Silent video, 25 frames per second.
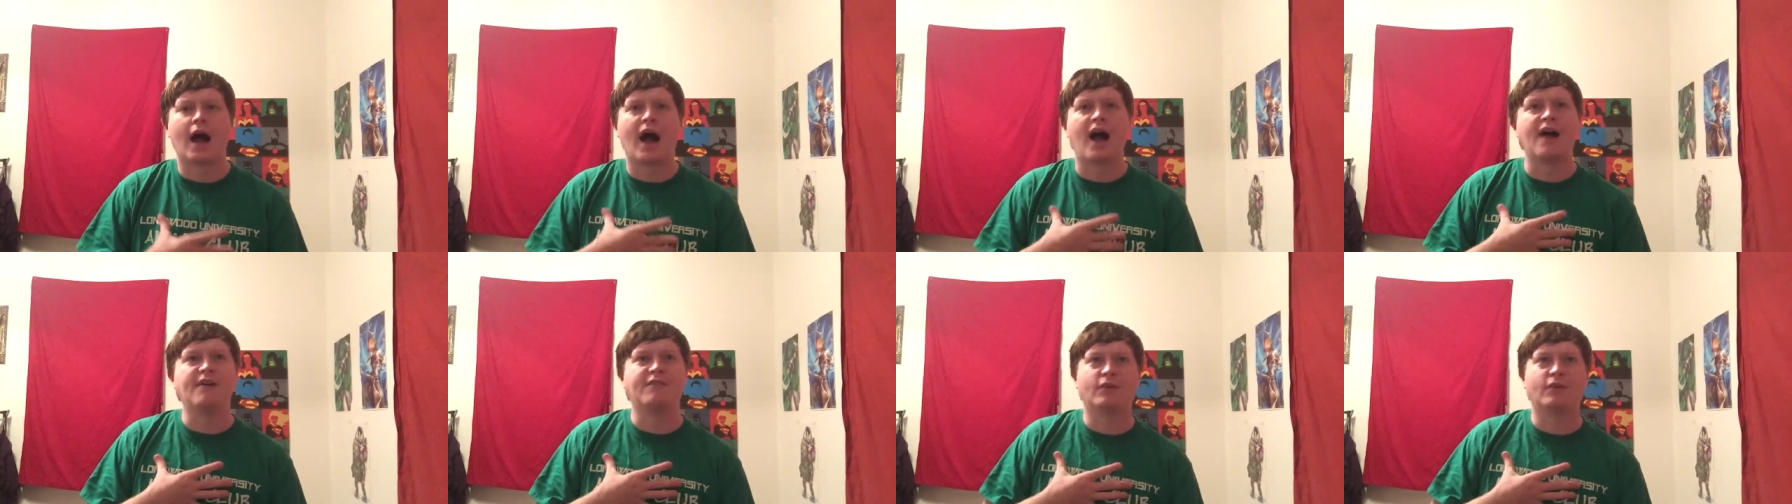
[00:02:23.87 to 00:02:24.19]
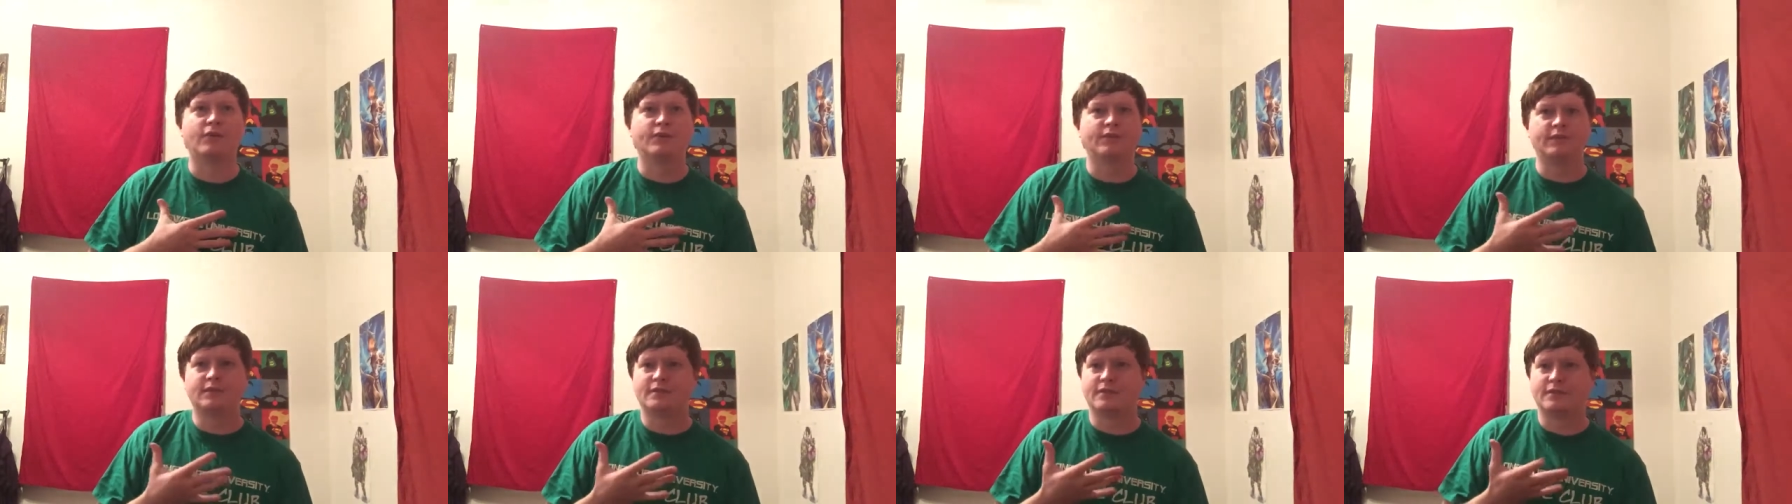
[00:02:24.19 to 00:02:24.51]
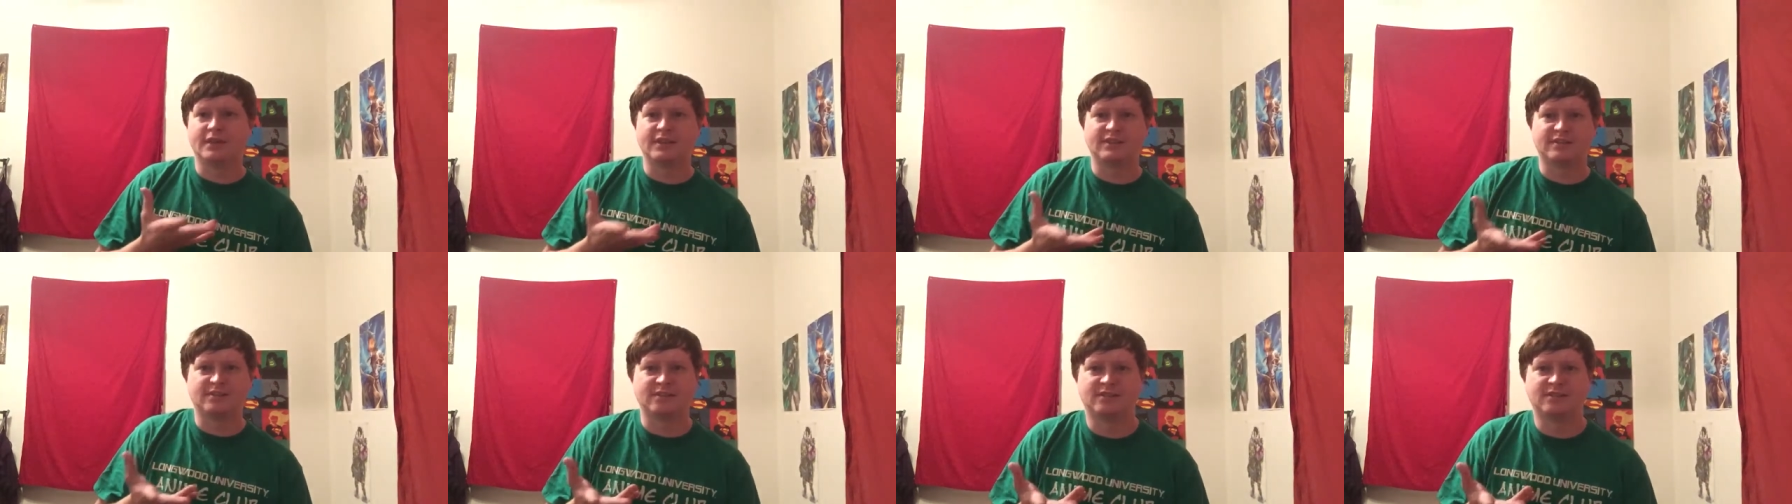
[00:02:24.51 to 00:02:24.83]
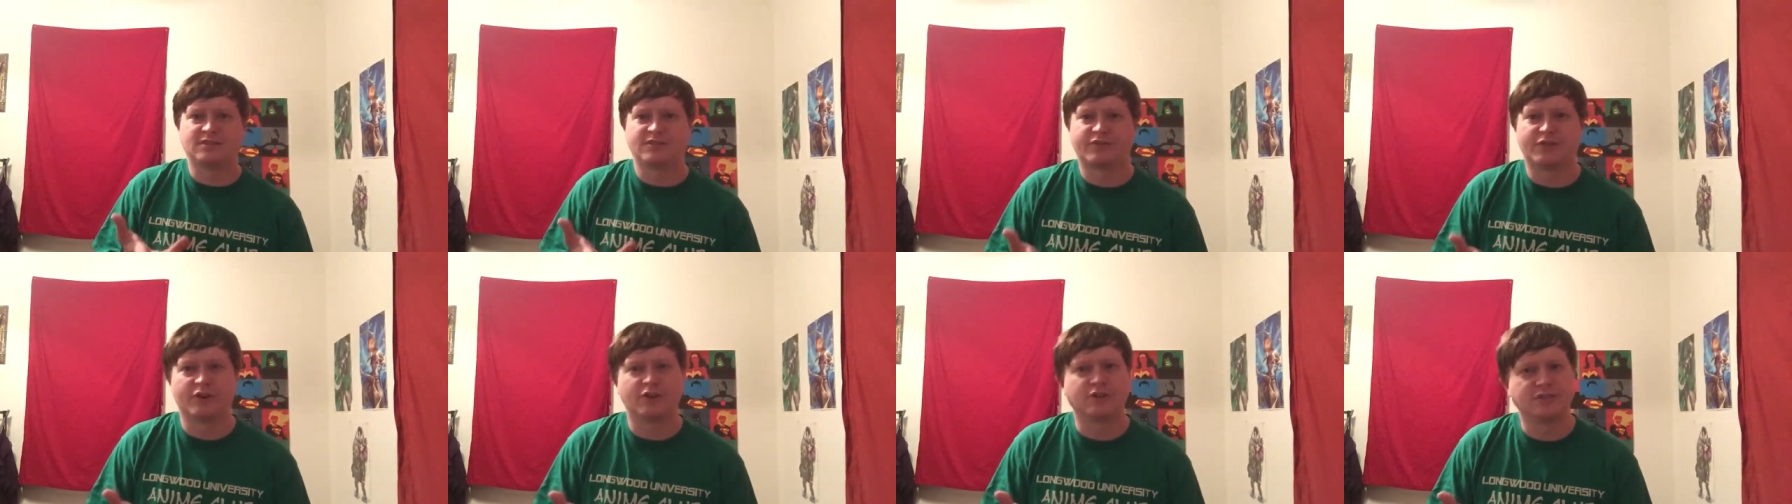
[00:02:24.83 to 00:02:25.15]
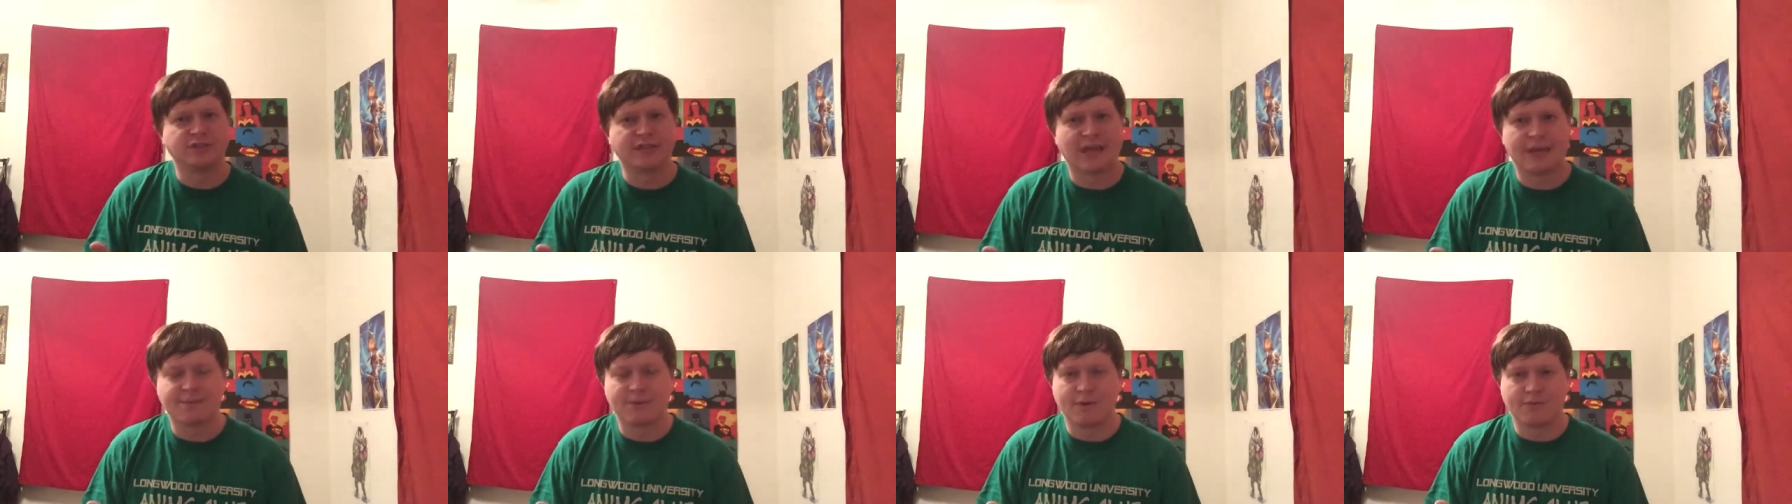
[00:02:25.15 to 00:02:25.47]
I've only, this is the
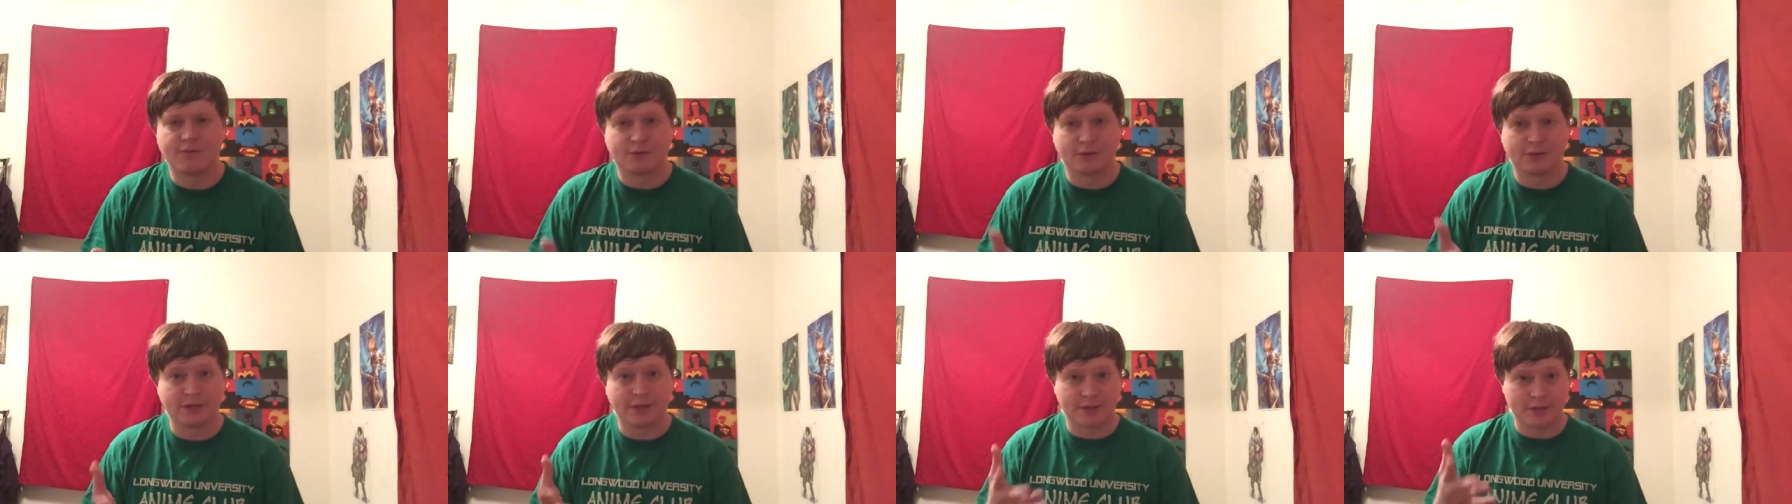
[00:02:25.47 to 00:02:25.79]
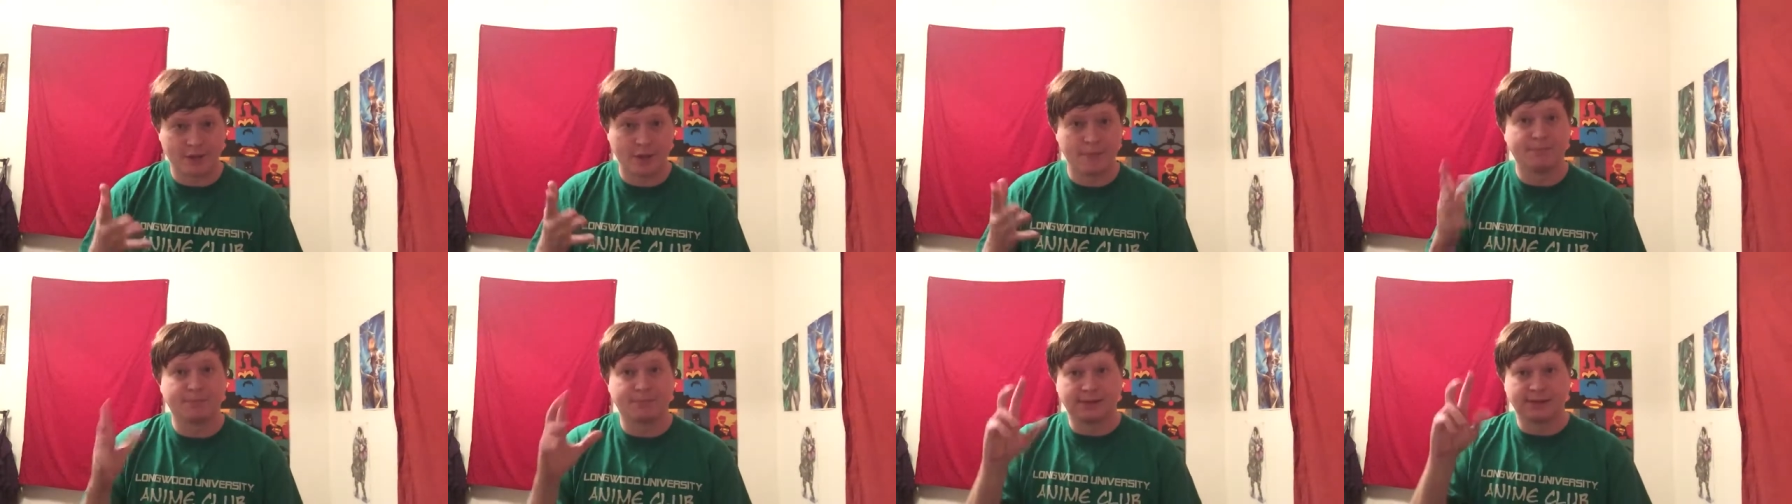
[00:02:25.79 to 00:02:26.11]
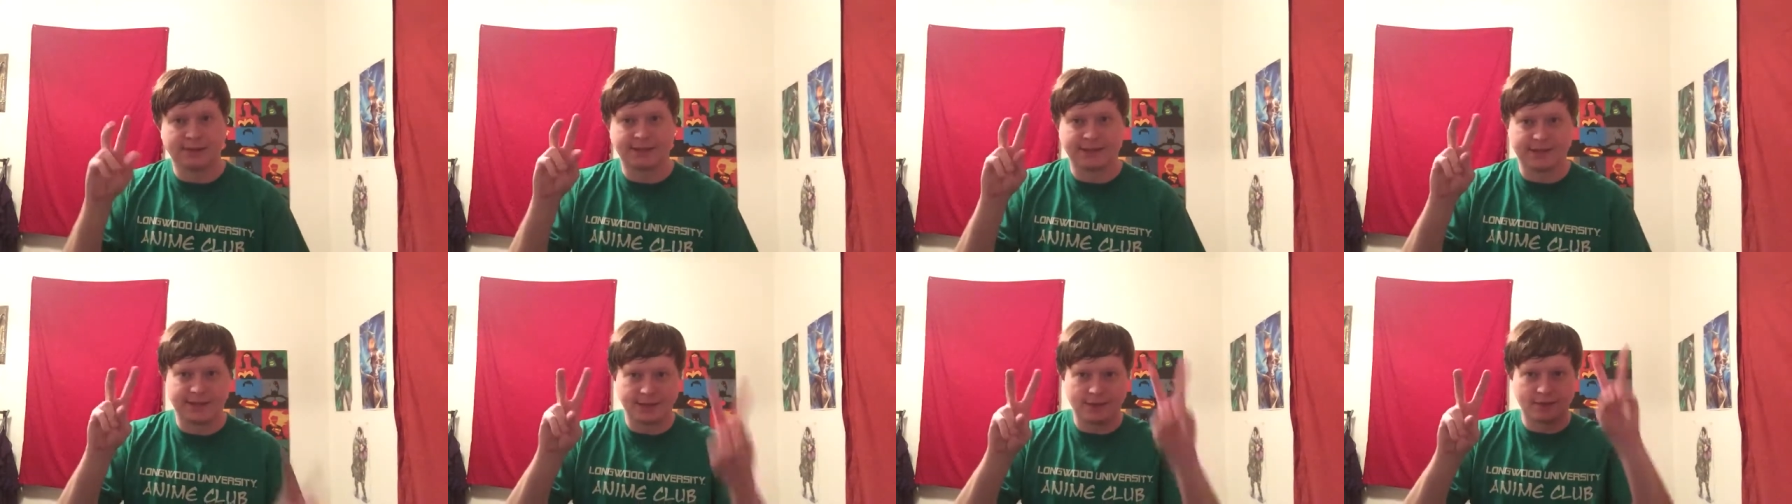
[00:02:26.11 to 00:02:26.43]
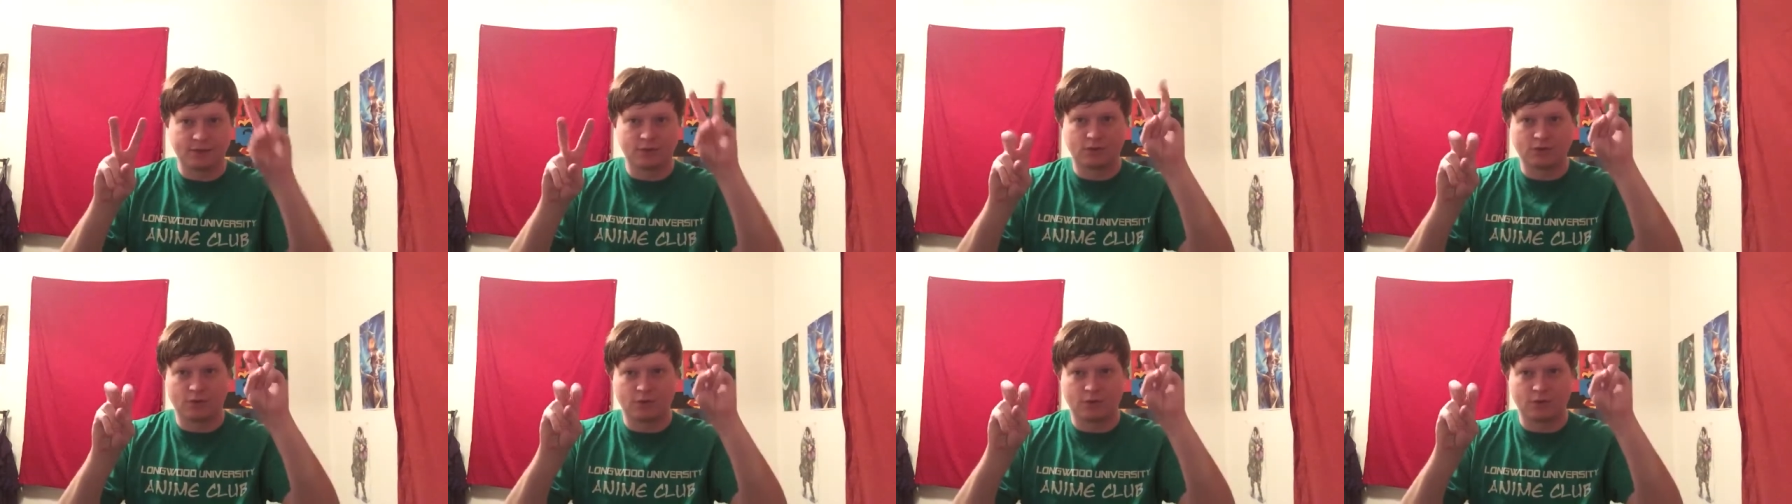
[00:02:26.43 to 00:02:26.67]
first game I've really completed,